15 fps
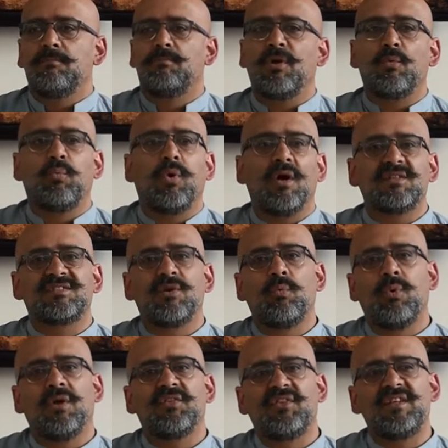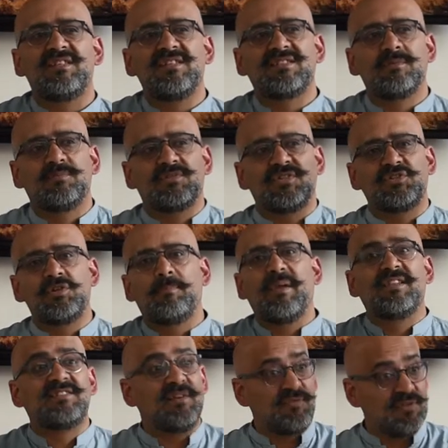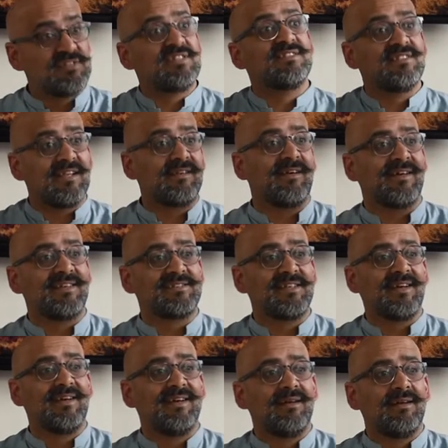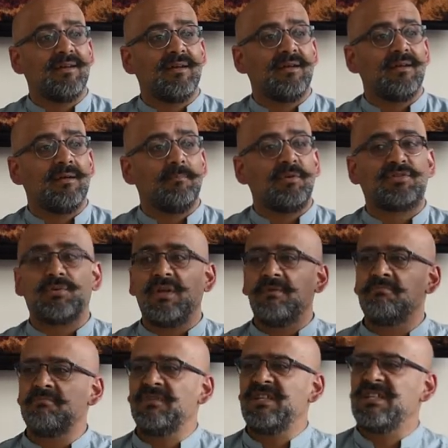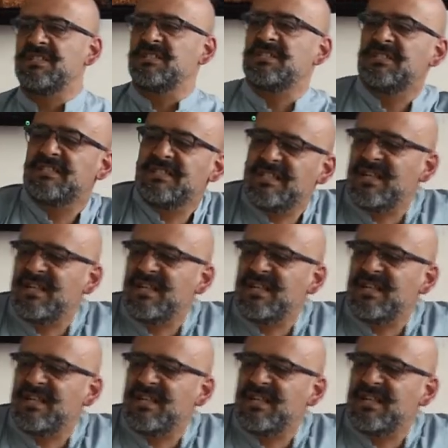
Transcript: But what? So what? This is such a big difference, isn't it, guys? Yeah? Between me going,